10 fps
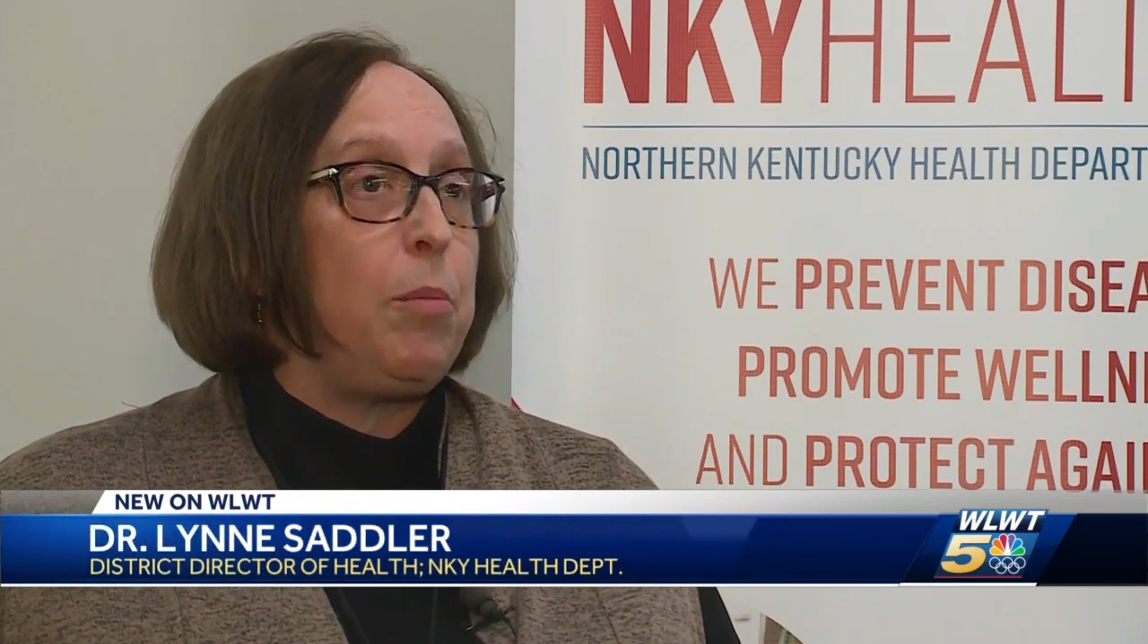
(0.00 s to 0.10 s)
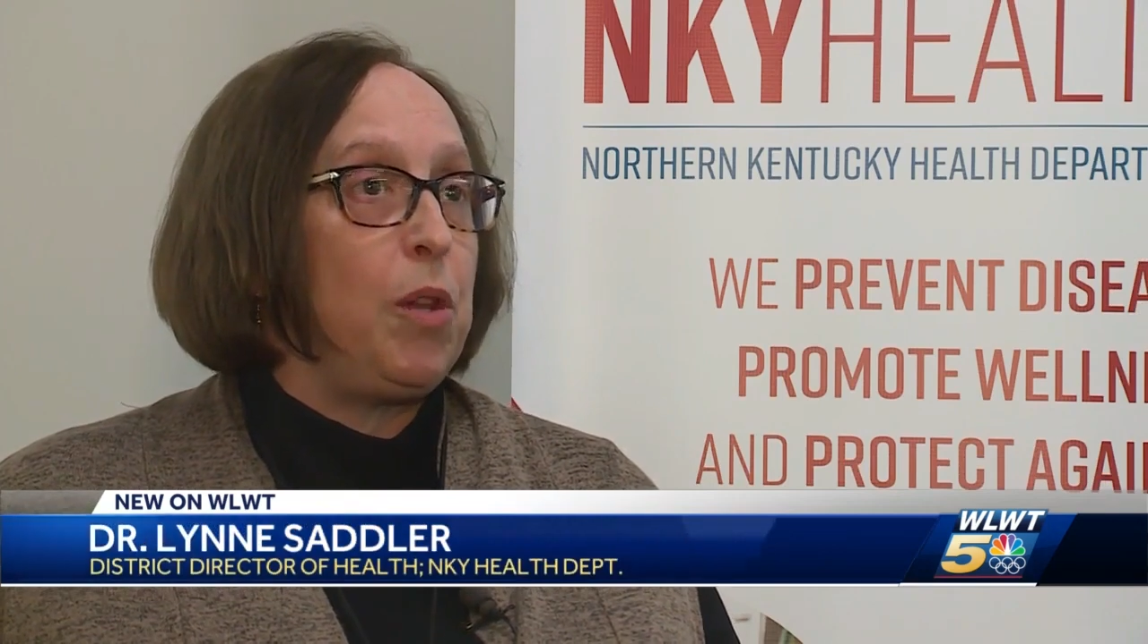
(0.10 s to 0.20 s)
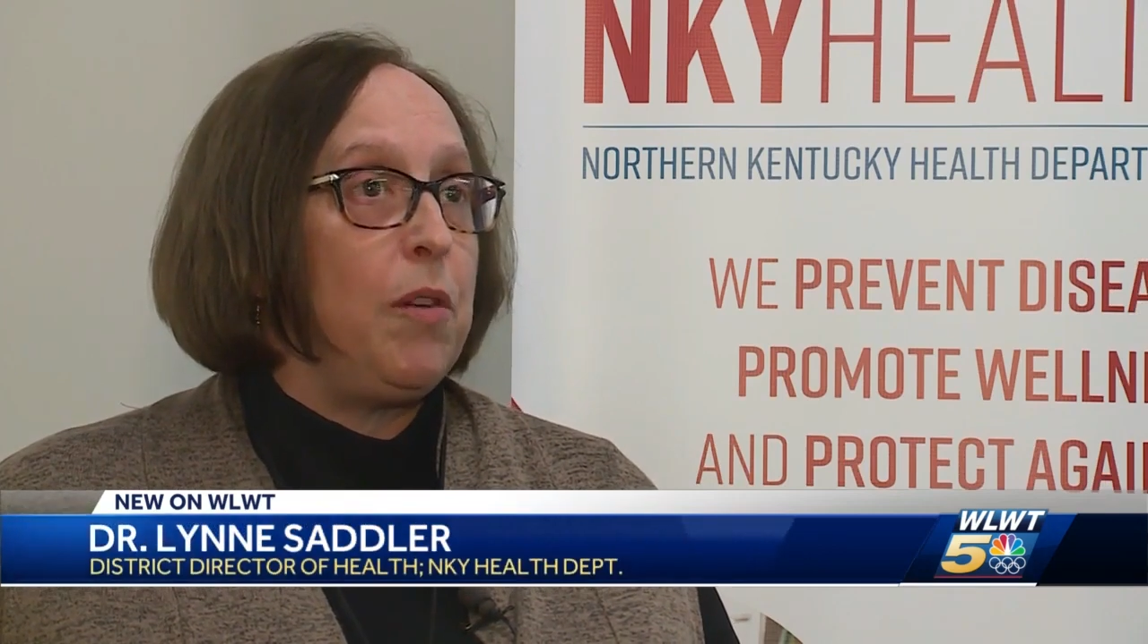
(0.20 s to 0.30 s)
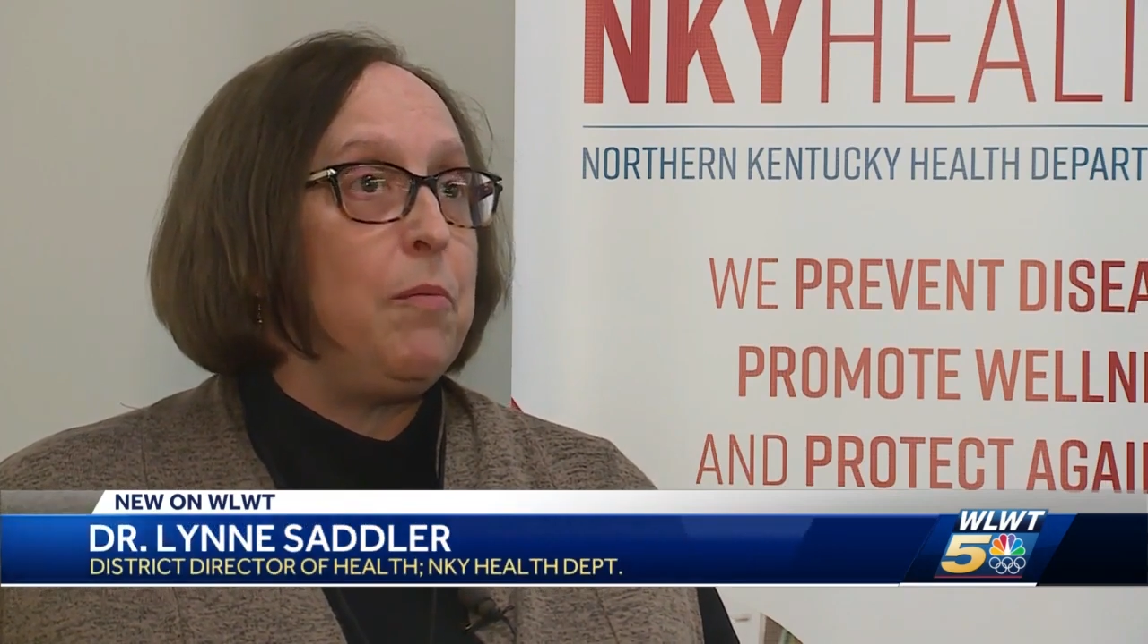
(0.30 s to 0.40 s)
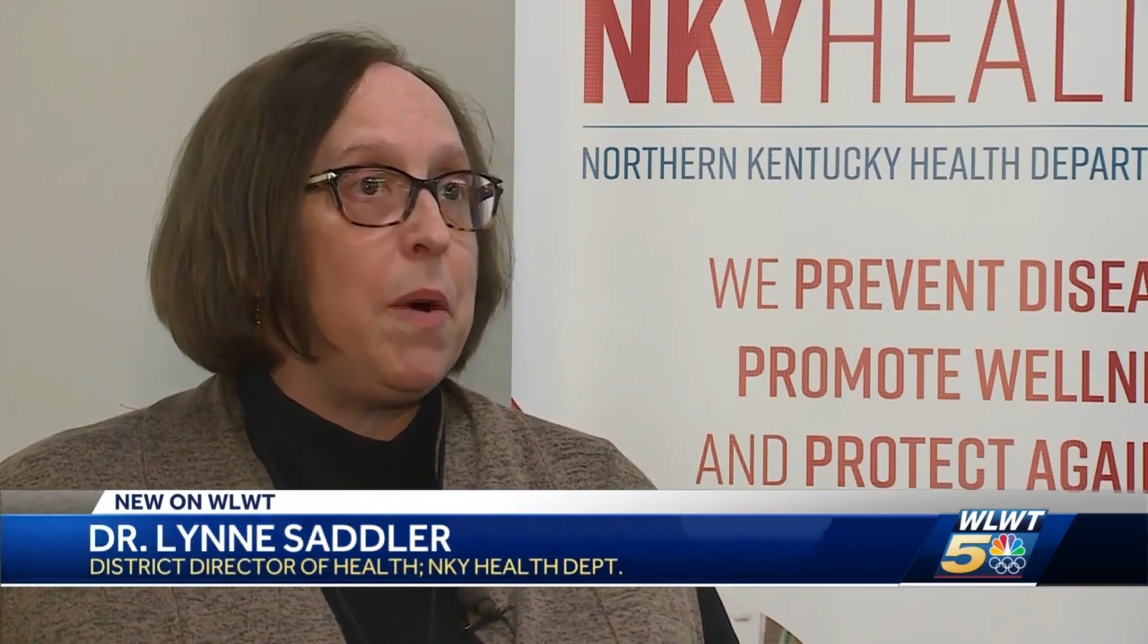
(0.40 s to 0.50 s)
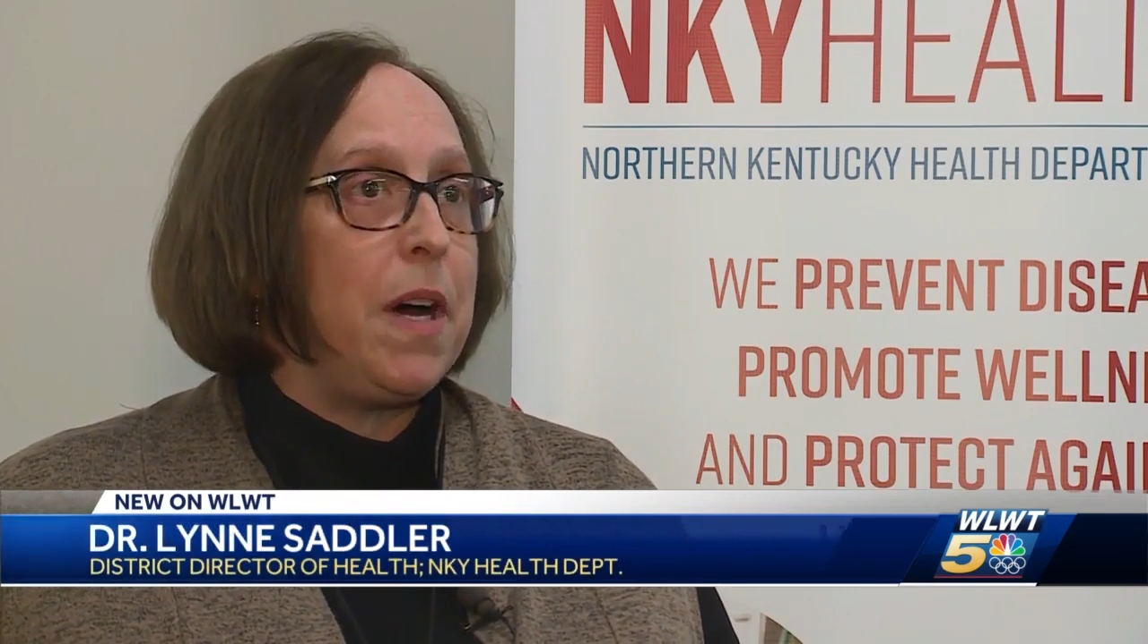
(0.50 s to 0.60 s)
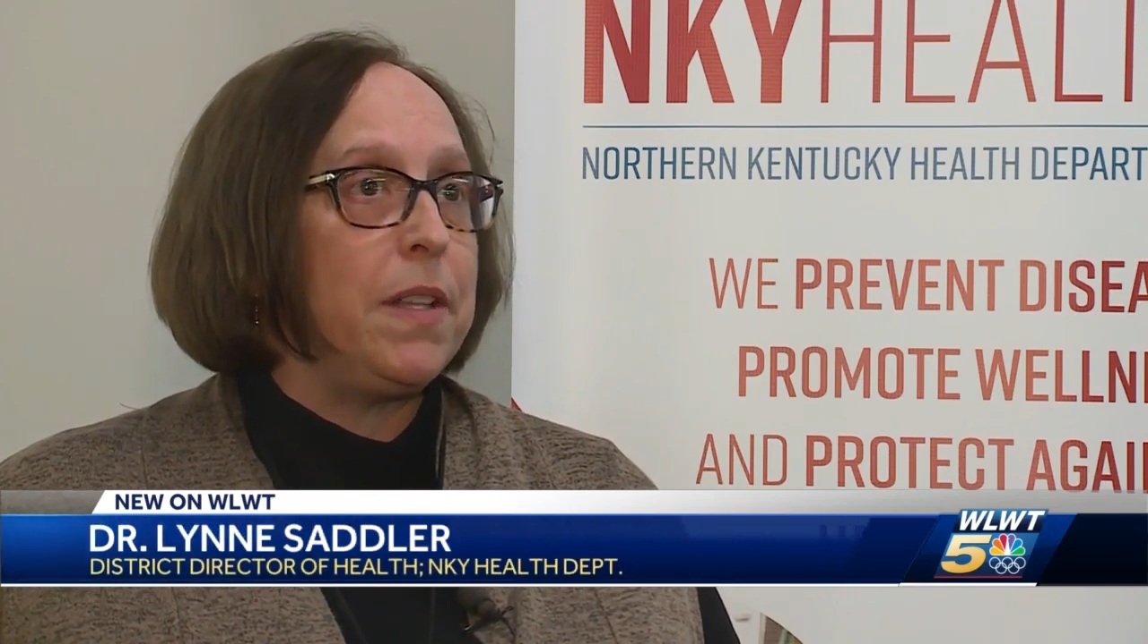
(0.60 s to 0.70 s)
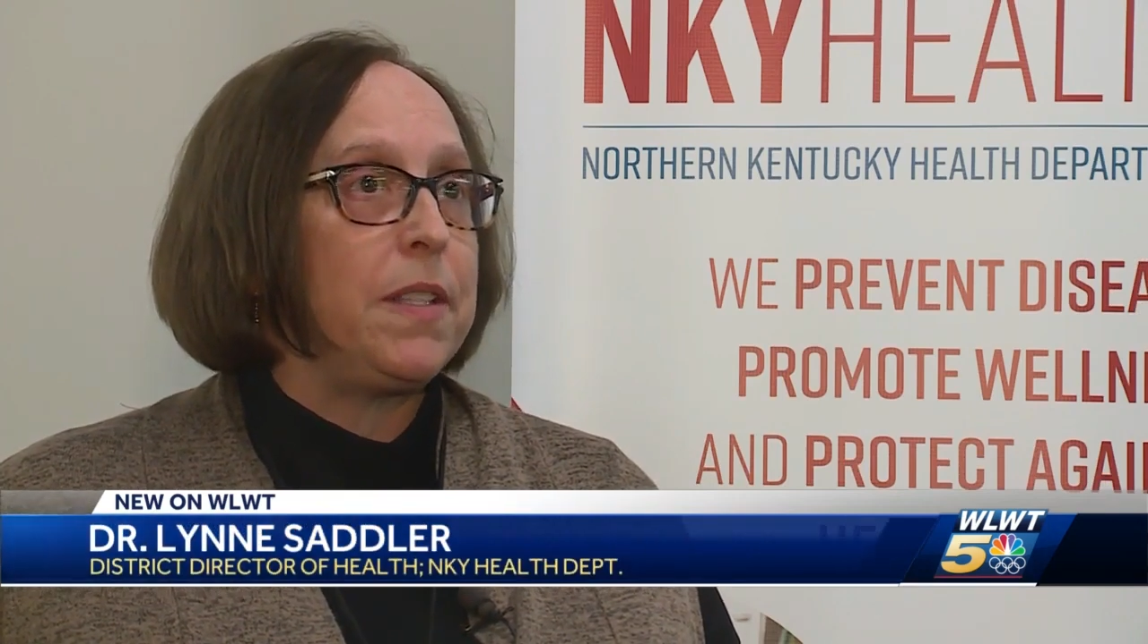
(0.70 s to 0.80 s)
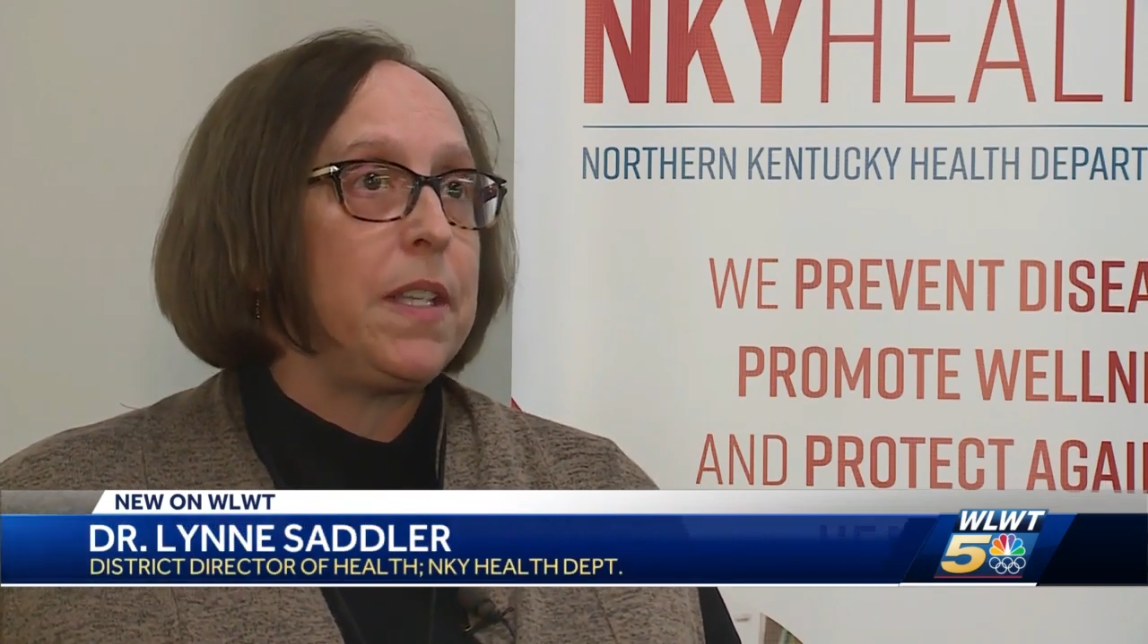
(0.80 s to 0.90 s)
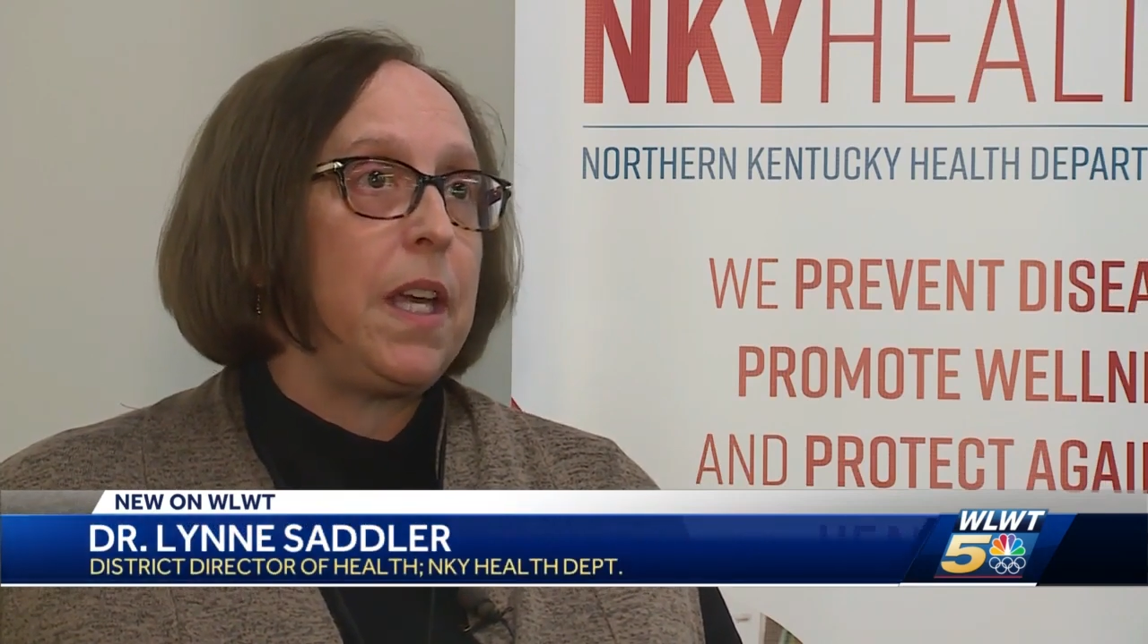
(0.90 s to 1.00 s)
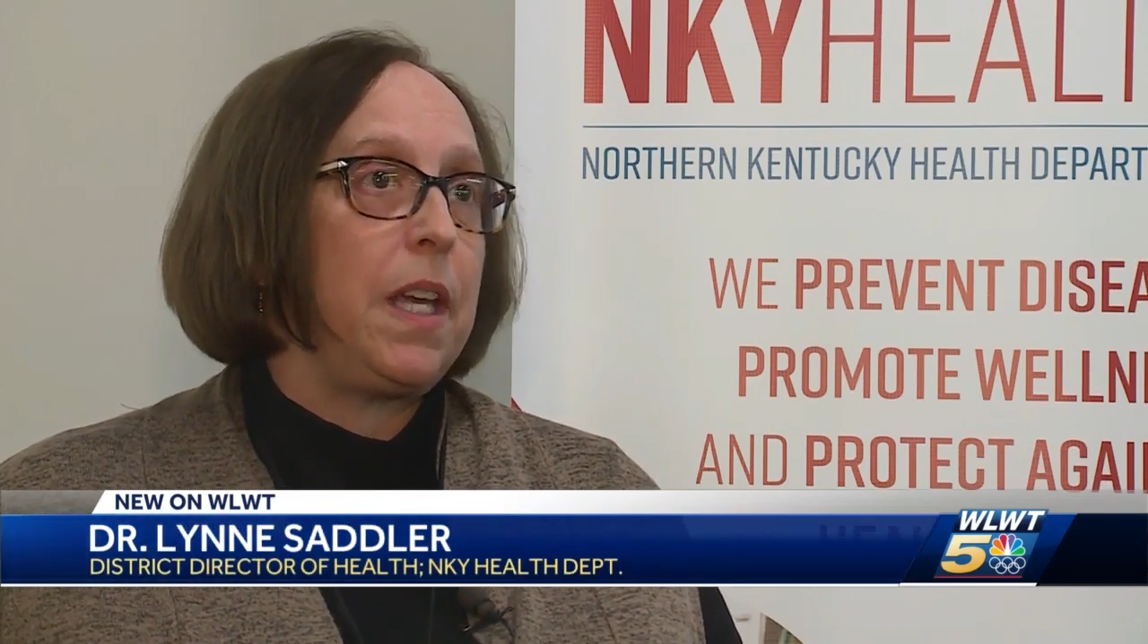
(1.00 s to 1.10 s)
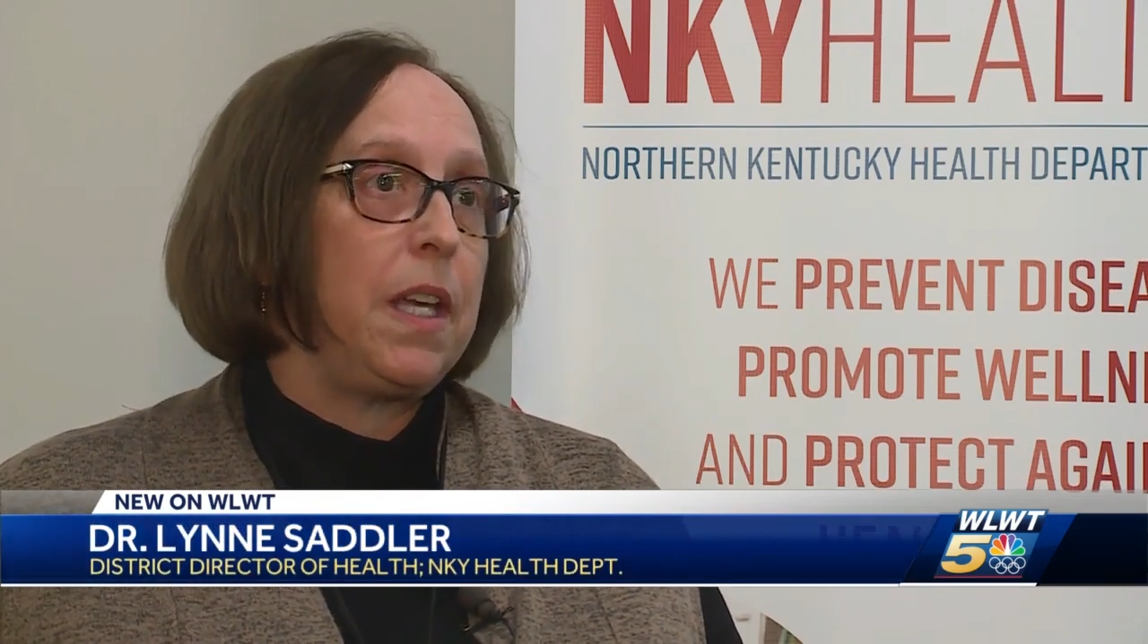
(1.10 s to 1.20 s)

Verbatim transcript: couple of months,